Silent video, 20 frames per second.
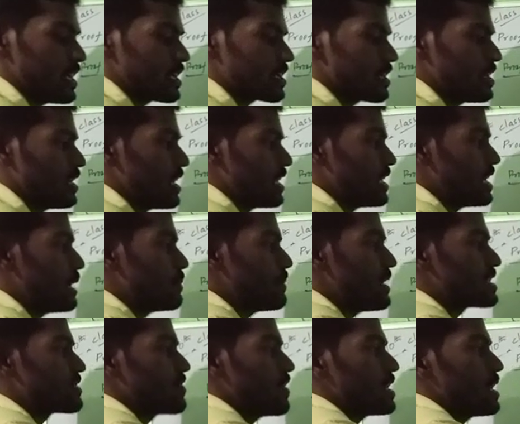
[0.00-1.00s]
take. M
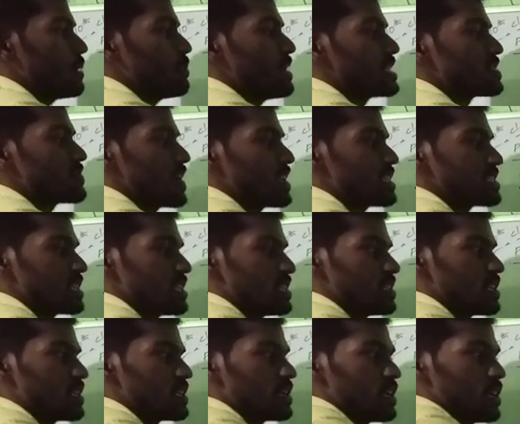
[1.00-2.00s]
is what is there
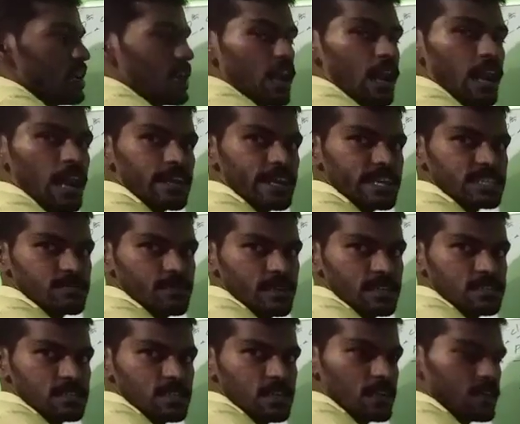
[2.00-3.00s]
here? Log x
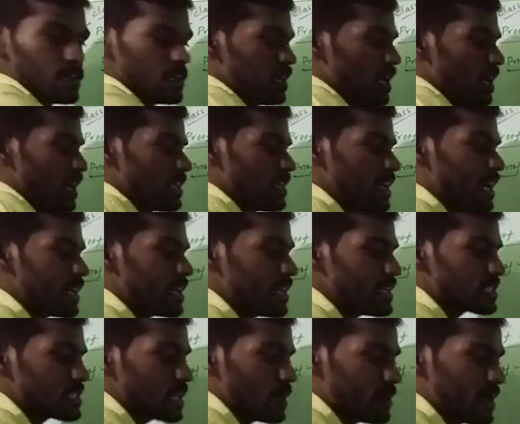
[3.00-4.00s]
base a. N
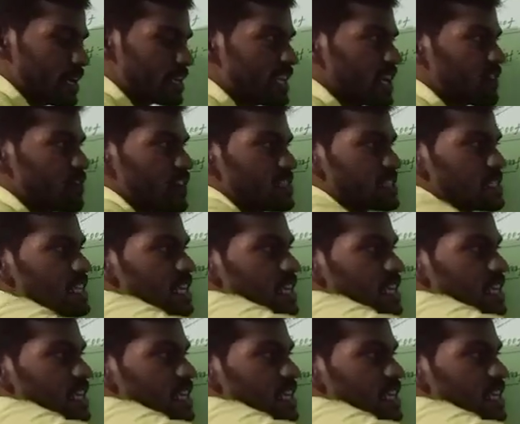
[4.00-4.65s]
is separate take. First